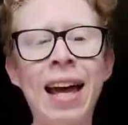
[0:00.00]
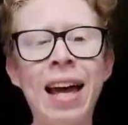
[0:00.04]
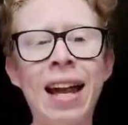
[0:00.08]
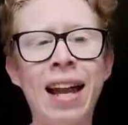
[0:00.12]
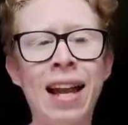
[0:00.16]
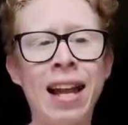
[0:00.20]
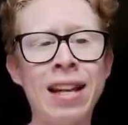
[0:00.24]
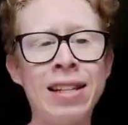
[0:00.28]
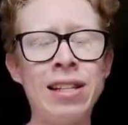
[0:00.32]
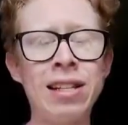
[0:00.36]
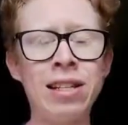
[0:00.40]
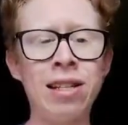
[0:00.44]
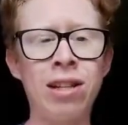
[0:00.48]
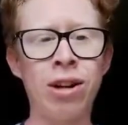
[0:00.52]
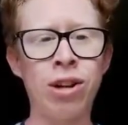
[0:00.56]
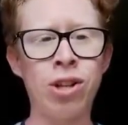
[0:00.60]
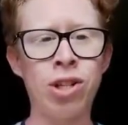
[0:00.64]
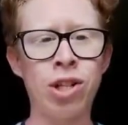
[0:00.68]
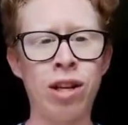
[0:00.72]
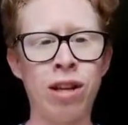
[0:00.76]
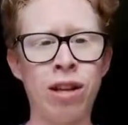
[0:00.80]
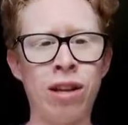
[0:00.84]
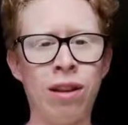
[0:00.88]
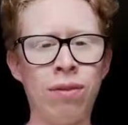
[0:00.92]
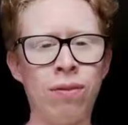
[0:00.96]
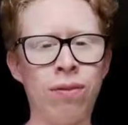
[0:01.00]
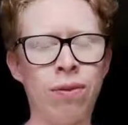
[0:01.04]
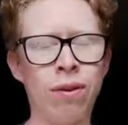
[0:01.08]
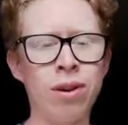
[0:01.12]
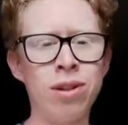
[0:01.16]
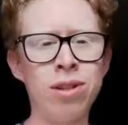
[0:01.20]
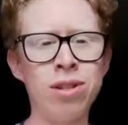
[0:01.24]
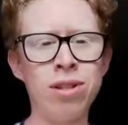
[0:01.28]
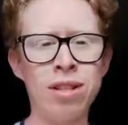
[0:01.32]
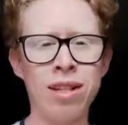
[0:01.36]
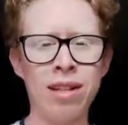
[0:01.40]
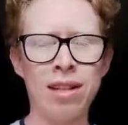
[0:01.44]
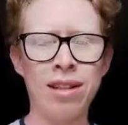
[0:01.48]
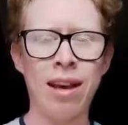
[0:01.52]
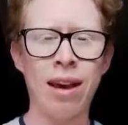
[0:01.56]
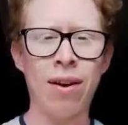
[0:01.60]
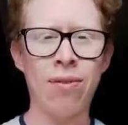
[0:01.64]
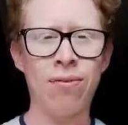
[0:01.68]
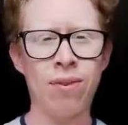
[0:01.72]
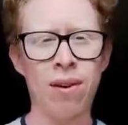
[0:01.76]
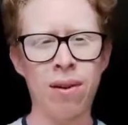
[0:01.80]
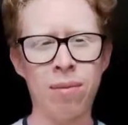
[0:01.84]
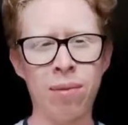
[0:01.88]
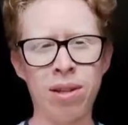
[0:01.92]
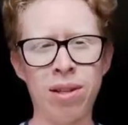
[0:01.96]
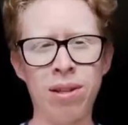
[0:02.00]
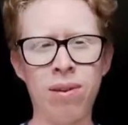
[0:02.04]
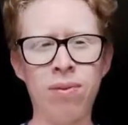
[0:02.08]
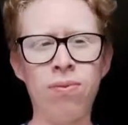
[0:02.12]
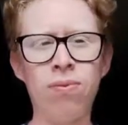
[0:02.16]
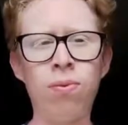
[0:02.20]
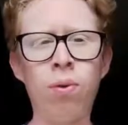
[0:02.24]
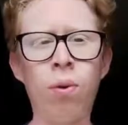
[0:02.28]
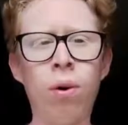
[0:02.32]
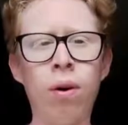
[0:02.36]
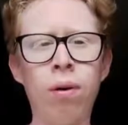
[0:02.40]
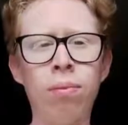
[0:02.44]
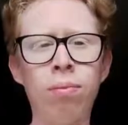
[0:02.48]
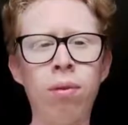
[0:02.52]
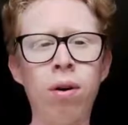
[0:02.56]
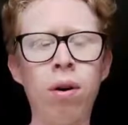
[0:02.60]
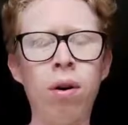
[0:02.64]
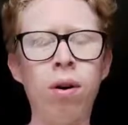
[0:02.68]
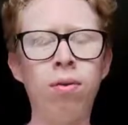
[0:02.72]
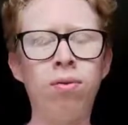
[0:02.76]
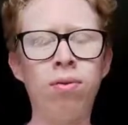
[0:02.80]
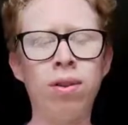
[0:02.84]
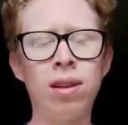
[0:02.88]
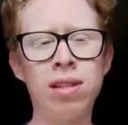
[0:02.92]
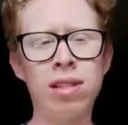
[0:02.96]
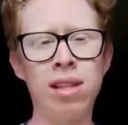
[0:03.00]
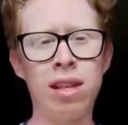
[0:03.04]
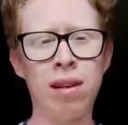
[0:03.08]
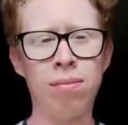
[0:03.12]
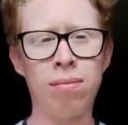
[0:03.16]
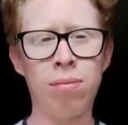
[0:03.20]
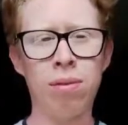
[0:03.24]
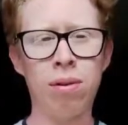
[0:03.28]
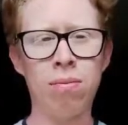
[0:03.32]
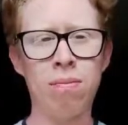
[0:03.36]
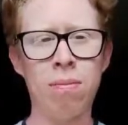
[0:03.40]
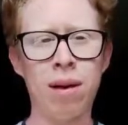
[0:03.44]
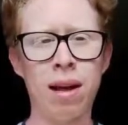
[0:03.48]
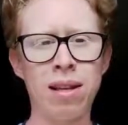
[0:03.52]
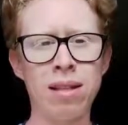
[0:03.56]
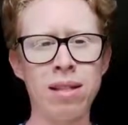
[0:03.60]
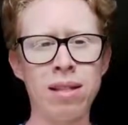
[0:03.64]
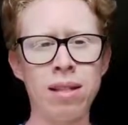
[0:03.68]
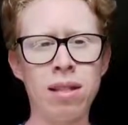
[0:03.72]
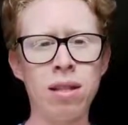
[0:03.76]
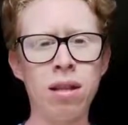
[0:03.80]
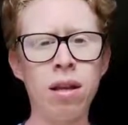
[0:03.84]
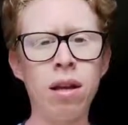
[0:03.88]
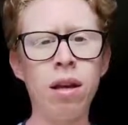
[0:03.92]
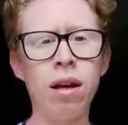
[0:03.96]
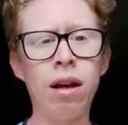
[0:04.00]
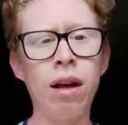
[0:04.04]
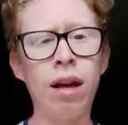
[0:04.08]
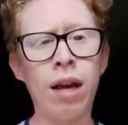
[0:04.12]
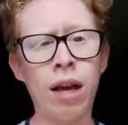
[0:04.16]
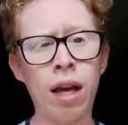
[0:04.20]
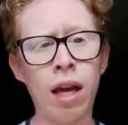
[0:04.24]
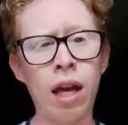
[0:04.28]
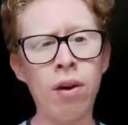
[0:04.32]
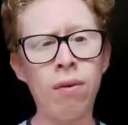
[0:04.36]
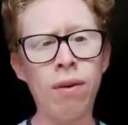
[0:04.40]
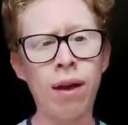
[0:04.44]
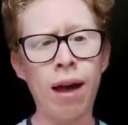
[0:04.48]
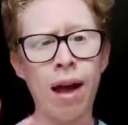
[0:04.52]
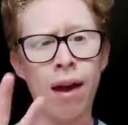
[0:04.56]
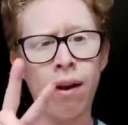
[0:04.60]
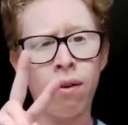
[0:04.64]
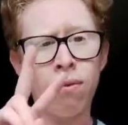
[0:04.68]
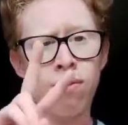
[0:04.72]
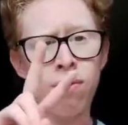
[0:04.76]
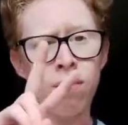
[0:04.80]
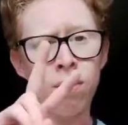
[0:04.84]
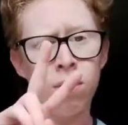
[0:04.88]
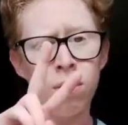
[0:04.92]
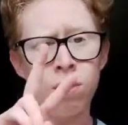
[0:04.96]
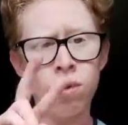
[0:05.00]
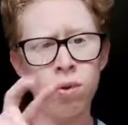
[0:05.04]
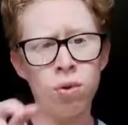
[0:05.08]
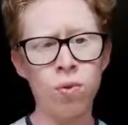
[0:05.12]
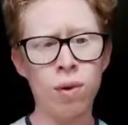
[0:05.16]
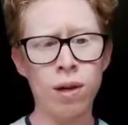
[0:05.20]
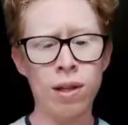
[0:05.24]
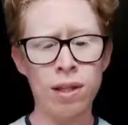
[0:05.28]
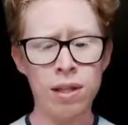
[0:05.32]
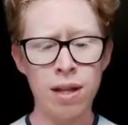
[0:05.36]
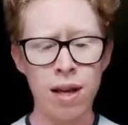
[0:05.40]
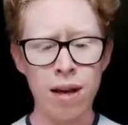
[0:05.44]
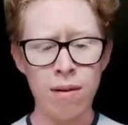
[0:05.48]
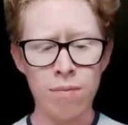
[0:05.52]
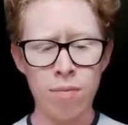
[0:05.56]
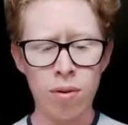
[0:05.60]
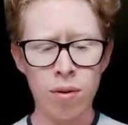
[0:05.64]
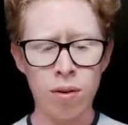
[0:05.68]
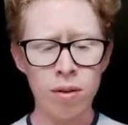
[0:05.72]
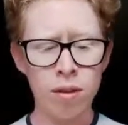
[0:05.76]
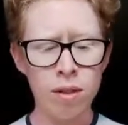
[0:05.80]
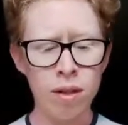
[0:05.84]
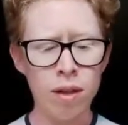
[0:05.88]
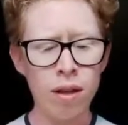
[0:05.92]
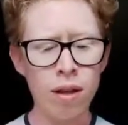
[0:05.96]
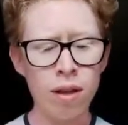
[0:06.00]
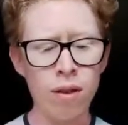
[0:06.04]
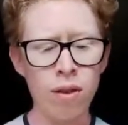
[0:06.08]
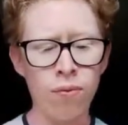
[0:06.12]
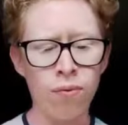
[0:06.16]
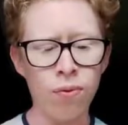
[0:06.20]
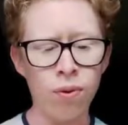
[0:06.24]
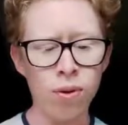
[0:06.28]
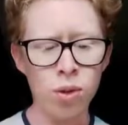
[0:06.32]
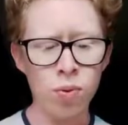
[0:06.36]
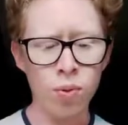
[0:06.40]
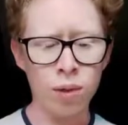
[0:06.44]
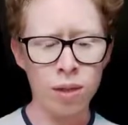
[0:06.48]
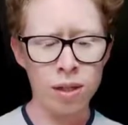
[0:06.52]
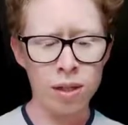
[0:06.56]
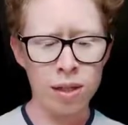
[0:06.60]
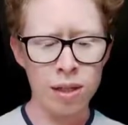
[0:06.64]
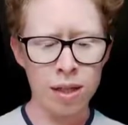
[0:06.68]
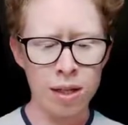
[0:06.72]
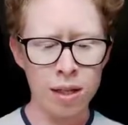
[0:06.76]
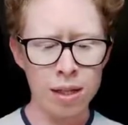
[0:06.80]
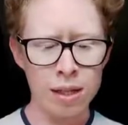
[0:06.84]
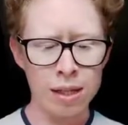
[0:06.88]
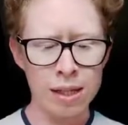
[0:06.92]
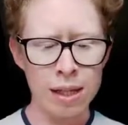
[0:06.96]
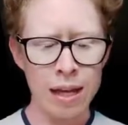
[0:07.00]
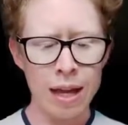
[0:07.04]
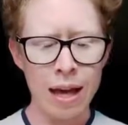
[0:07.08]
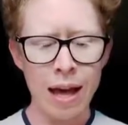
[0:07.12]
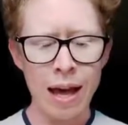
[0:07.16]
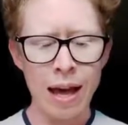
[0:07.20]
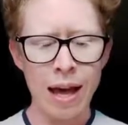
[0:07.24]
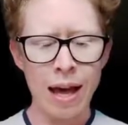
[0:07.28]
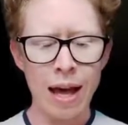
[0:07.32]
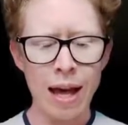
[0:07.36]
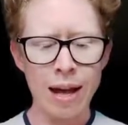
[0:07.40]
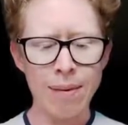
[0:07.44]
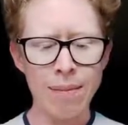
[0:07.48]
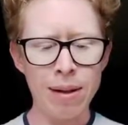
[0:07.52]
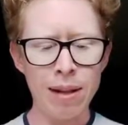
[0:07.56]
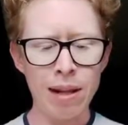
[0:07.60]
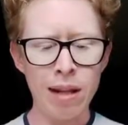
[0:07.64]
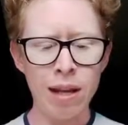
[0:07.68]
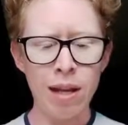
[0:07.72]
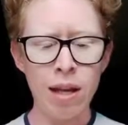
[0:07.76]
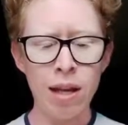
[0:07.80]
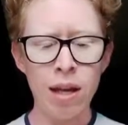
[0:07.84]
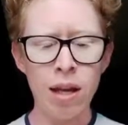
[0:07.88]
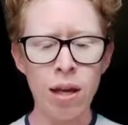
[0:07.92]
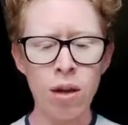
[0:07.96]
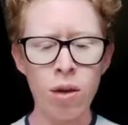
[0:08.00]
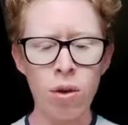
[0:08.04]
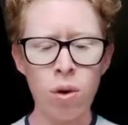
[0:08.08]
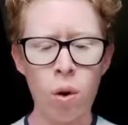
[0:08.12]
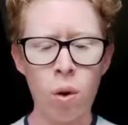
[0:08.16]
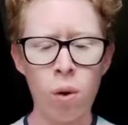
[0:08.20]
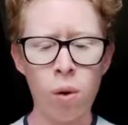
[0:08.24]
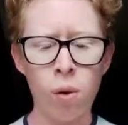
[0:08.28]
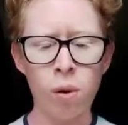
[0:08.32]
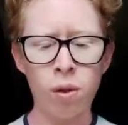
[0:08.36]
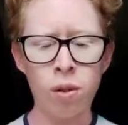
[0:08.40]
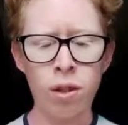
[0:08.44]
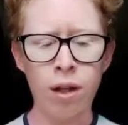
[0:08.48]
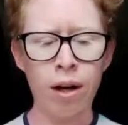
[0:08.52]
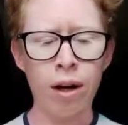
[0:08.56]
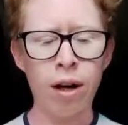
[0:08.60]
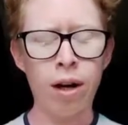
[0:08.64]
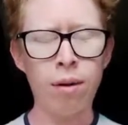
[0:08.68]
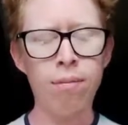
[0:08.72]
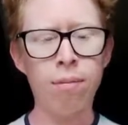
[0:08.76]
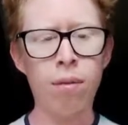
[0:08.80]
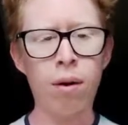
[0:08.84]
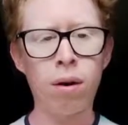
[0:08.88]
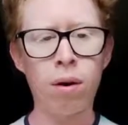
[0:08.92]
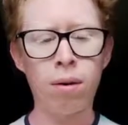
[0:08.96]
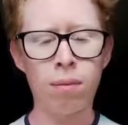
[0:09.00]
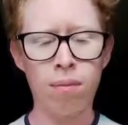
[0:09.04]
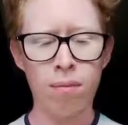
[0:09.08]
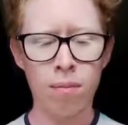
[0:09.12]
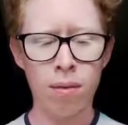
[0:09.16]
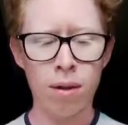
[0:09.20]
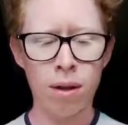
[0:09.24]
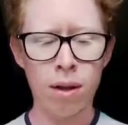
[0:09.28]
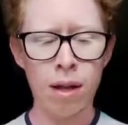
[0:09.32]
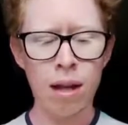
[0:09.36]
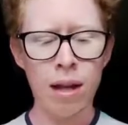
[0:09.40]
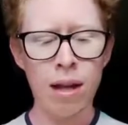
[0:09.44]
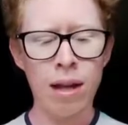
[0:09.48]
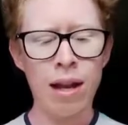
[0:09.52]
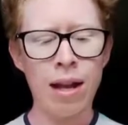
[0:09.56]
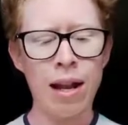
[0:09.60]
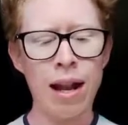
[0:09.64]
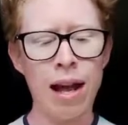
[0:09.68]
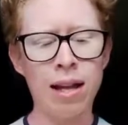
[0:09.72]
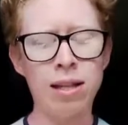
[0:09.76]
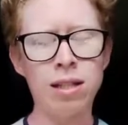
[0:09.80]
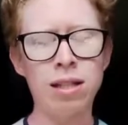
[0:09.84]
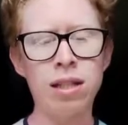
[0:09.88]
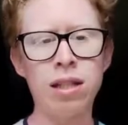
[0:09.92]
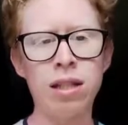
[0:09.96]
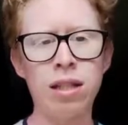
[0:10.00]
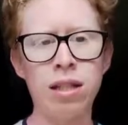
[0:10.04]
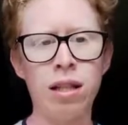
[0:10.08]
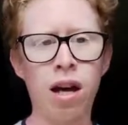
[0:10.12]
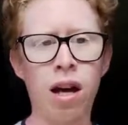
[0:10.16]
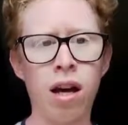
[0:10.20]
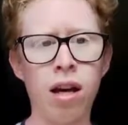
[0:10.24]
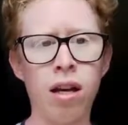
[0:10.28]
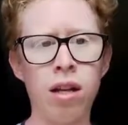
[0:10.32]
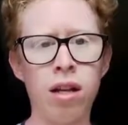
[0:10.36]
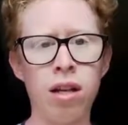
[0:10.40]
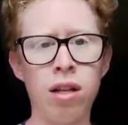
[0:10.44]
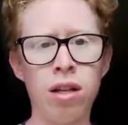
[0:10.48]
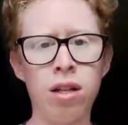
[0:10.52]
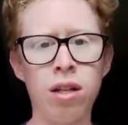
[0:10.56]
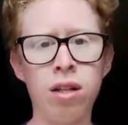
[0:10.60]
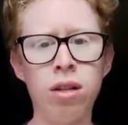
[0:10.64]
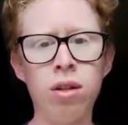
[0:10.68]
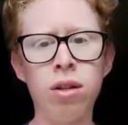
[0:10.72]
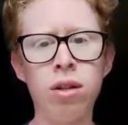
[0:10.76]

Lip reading: Let's start checking first the affirmative form of the simple past. Here we have two examples. The first one says, Amelie called her mom last night.